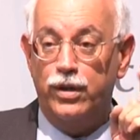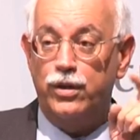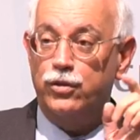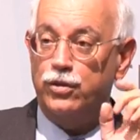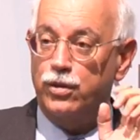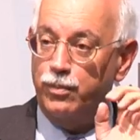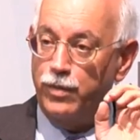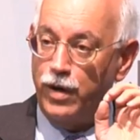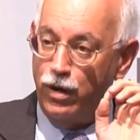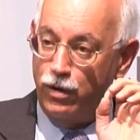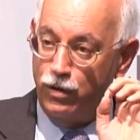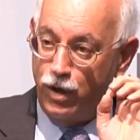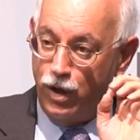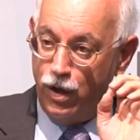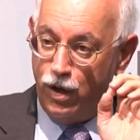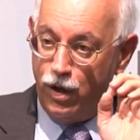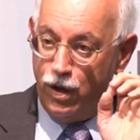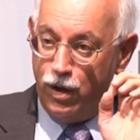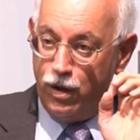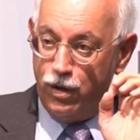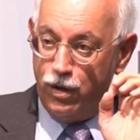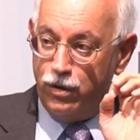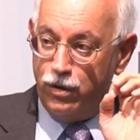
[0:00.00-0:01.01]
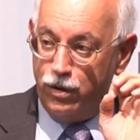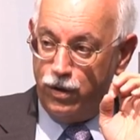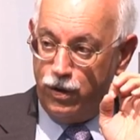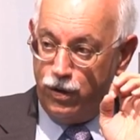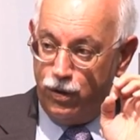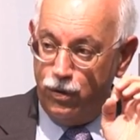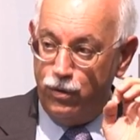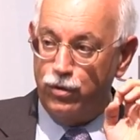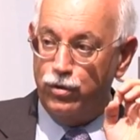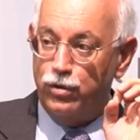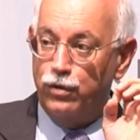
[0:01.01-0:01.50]
And it's about the
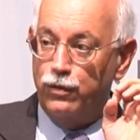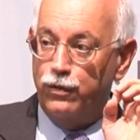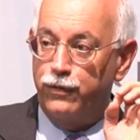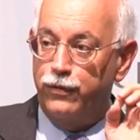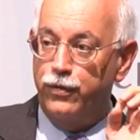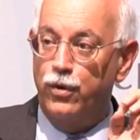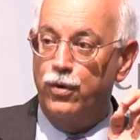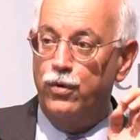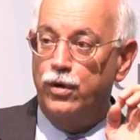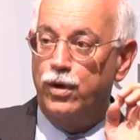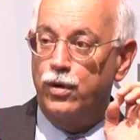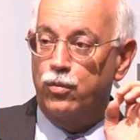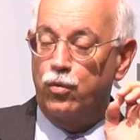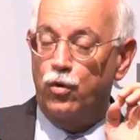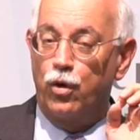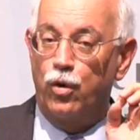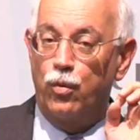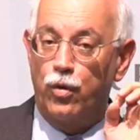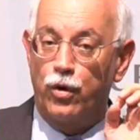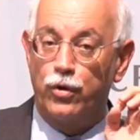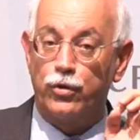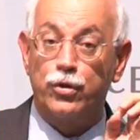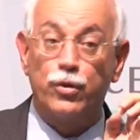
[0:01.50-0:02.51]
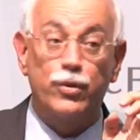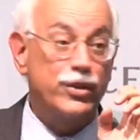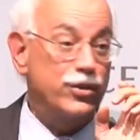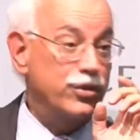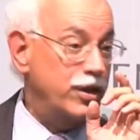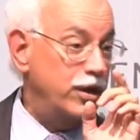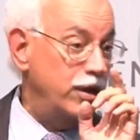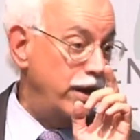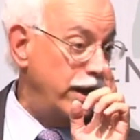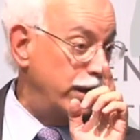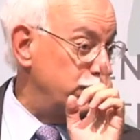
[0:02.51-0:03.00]
use of food in World War II,
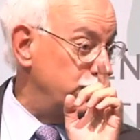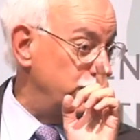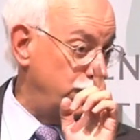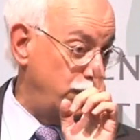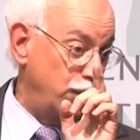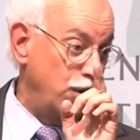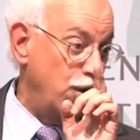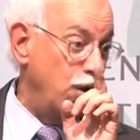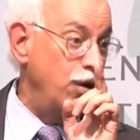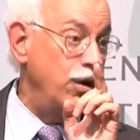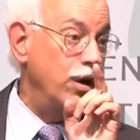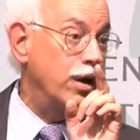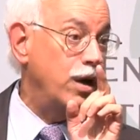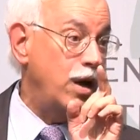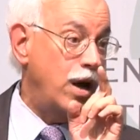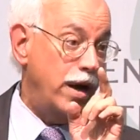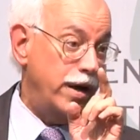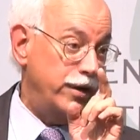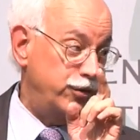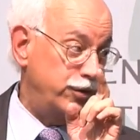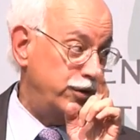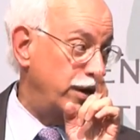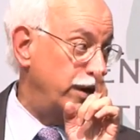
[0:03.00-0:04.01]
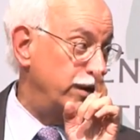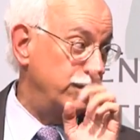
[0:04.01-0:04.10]
its connection to the Holocaust.